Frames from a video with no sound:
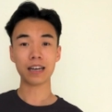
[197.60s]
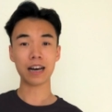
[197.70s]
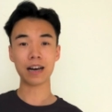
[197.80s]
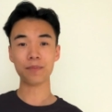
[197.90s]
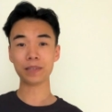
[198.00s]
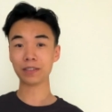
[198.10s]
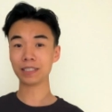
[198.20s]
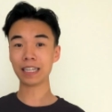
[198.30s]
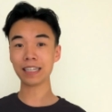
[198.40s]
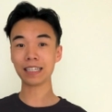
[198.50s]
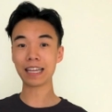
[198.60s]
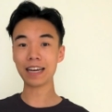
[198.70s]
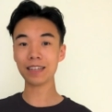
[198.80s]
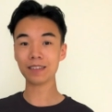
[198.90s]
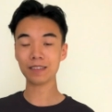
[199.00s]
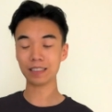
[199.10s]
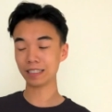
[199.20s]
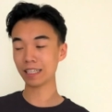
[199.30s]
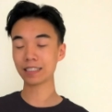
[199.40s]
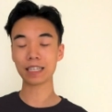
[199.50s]
Um, they were selling that
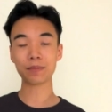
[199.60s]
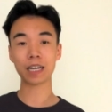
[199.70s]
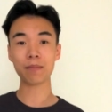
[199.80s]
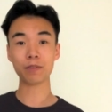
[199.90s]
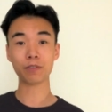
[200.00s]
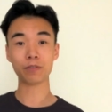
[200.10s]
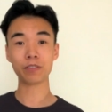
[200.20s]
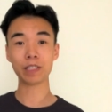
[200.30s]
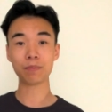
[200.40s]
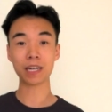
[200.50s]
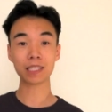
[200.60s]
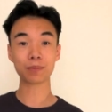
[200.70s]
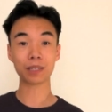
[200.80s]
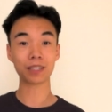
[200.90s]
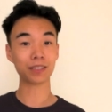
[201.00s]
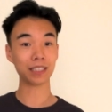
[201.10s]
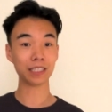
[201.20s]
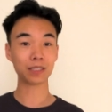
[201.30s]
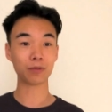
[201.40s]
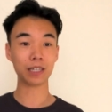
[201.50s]
exact same garment for fifty bucks, but I got
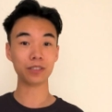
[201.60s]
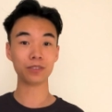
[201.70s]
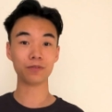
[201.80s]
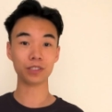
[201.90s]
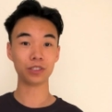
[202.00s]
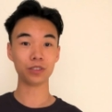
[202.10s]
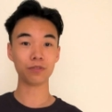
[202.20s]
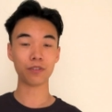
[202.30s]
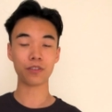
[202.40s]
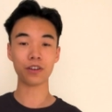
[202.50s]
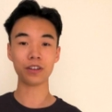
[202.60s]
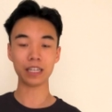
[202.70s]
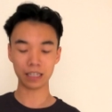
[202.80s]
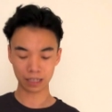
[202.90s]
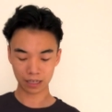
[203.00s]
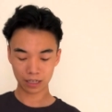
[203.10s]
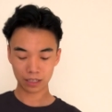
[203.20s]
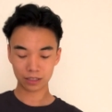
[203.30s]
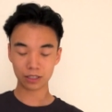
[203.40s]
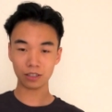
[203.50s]
this one for two for thirty.
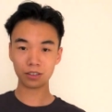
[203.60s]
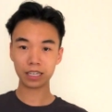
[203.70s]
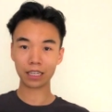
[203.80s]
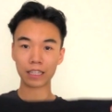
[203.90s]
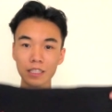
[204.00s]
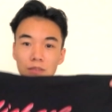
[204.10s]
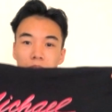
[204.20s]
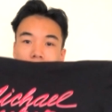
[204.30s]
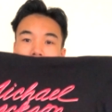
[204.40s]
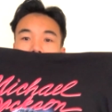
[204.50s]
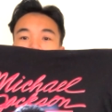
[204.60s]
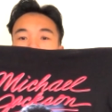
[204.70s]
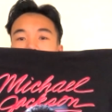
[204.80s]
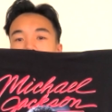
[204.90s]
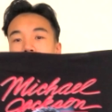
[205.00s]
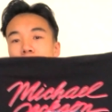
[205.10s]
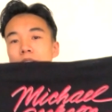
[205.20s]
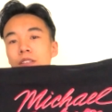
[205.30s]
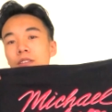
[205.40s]
So looking at this one, it's pretty